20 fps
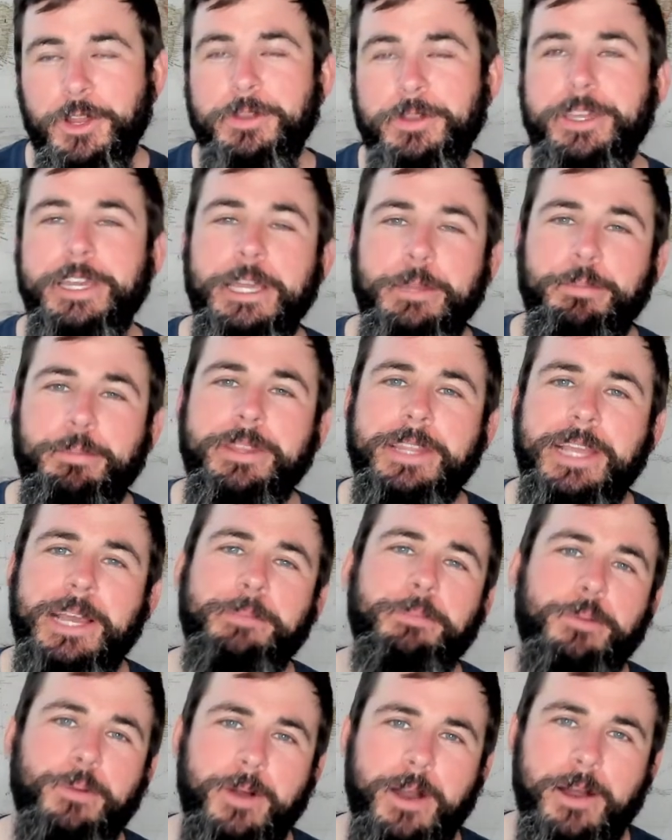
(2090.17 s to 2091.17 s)
keeping that
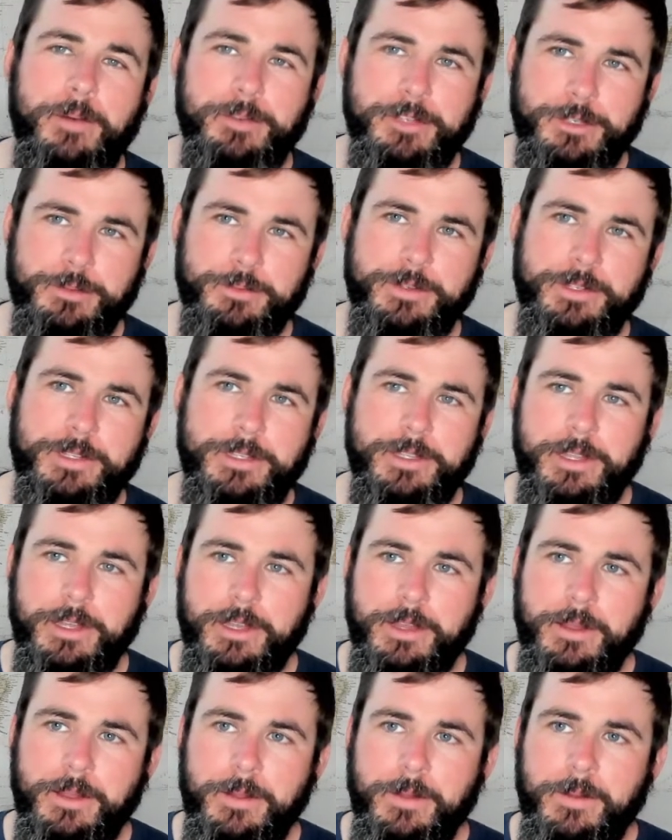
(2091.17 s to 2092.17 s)
promise with
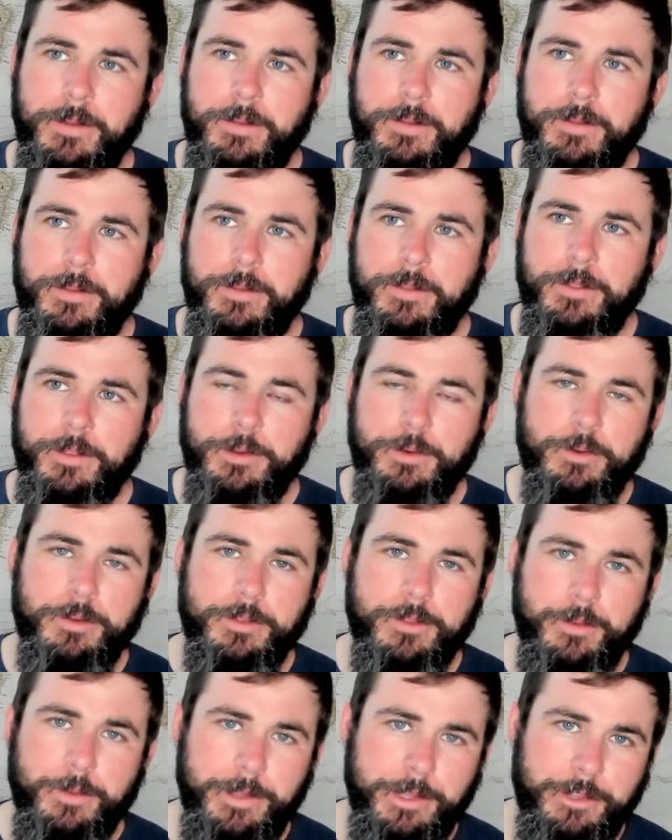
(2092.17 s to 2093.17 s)
the
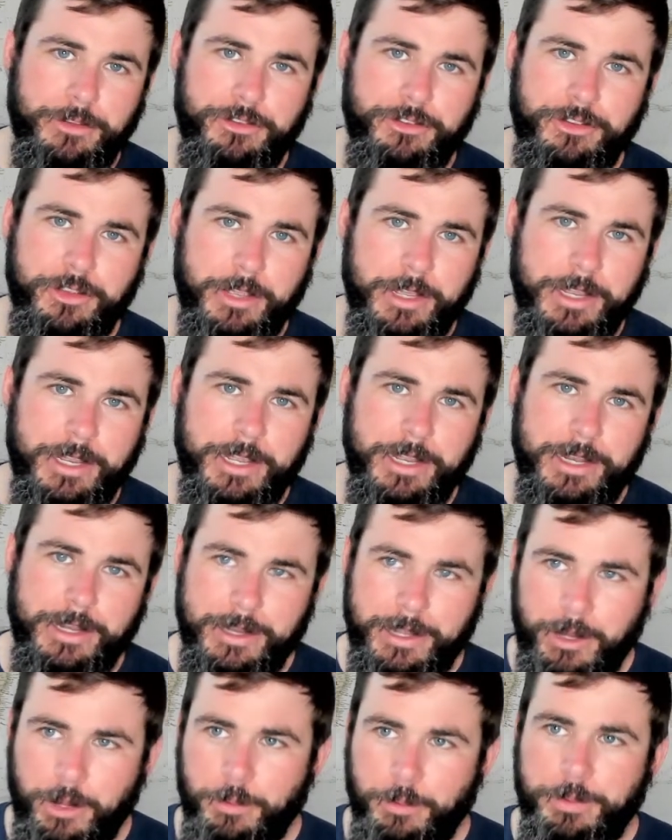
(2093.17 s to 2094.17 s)
North Korean chick and
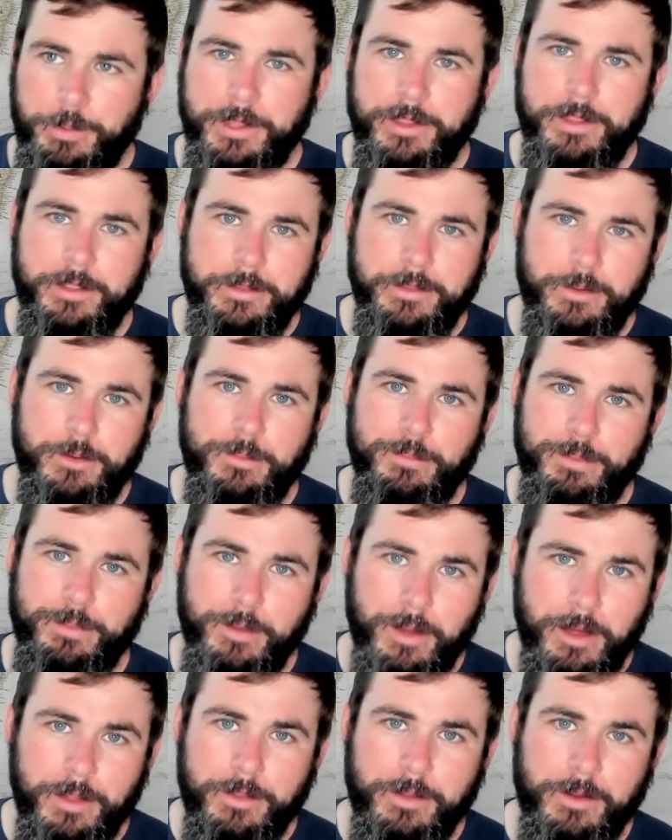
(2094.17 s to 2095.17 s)
helping the little
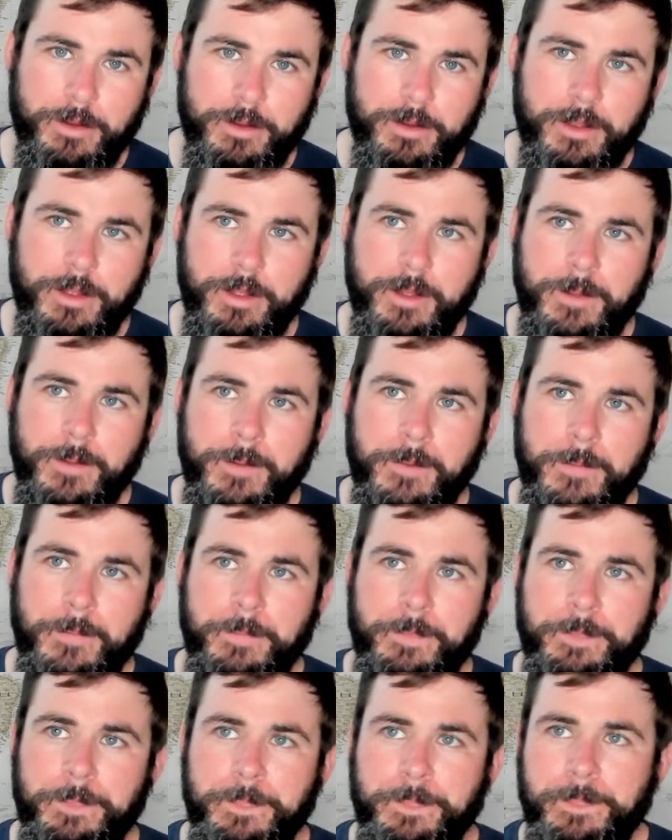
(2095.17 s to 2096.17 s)
brother
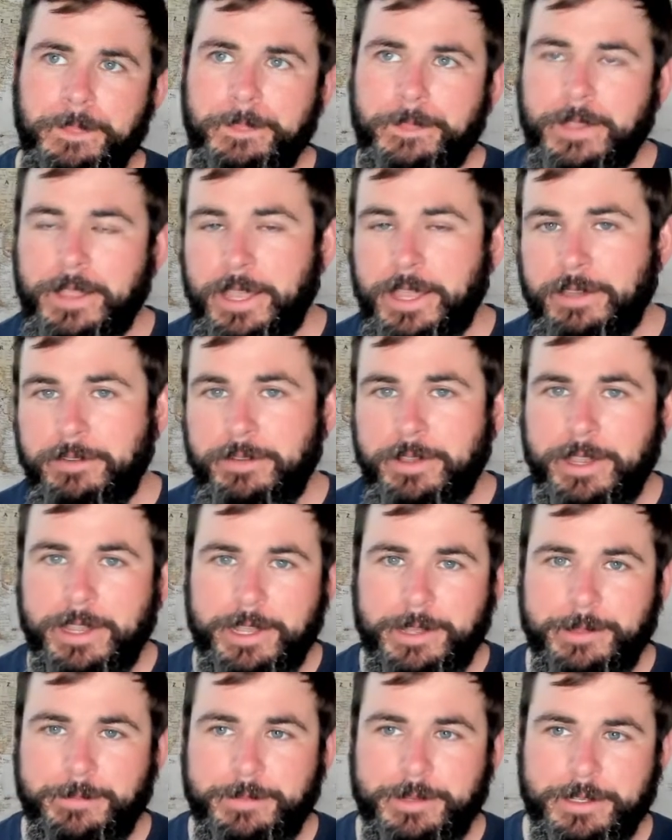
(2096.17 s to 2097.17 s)
giving
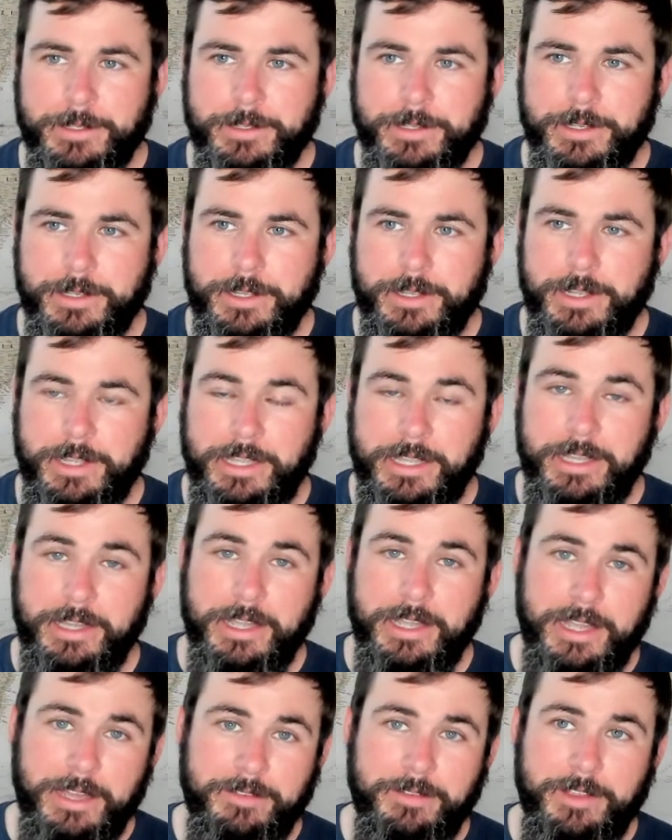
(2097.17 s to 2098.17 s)
him to
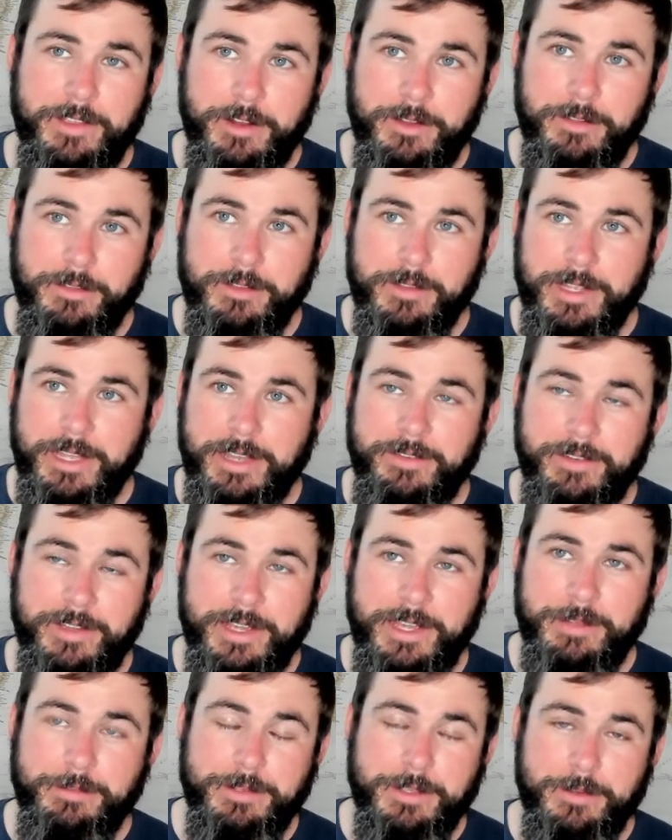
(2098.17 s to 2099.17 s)
giving
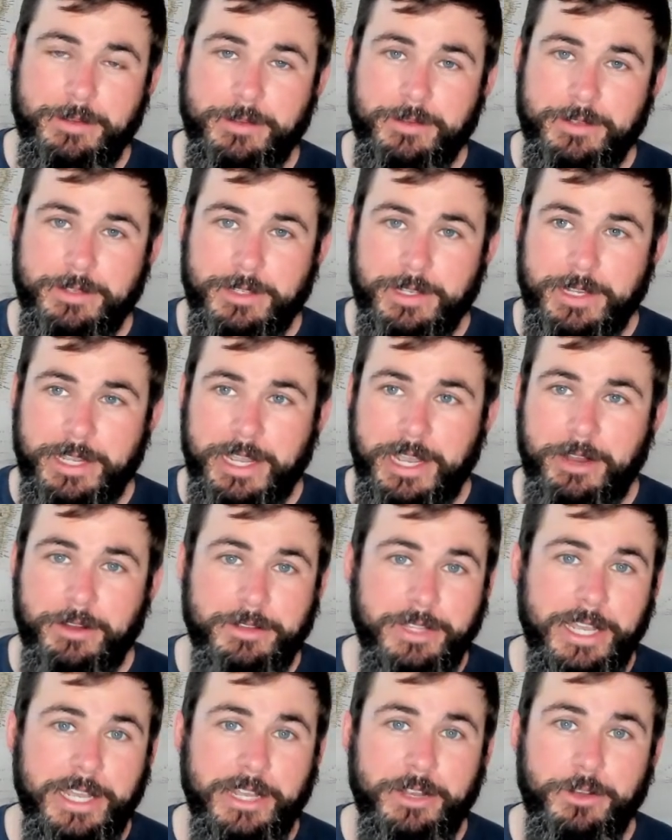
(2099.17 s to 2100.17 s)
him to a
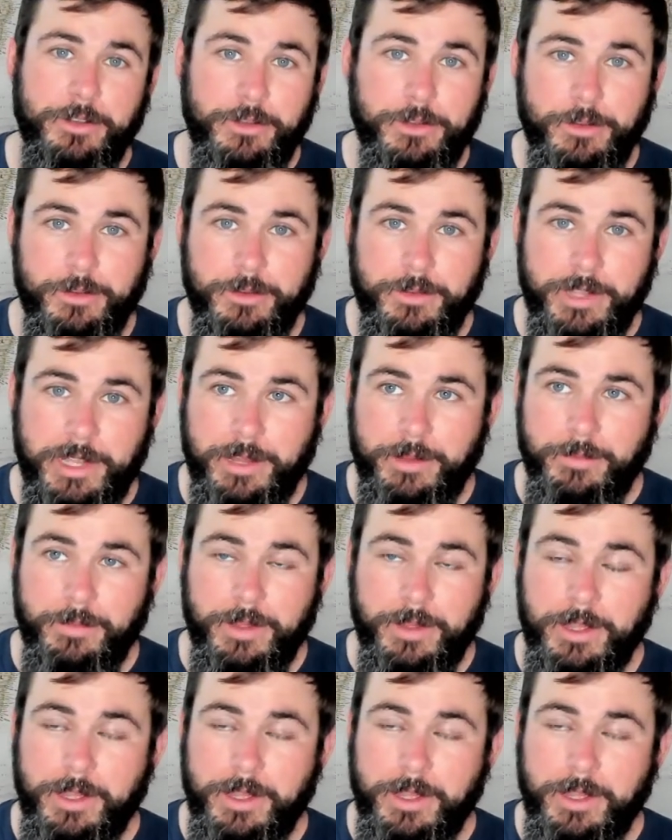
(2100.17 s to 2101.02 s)
caretaker who that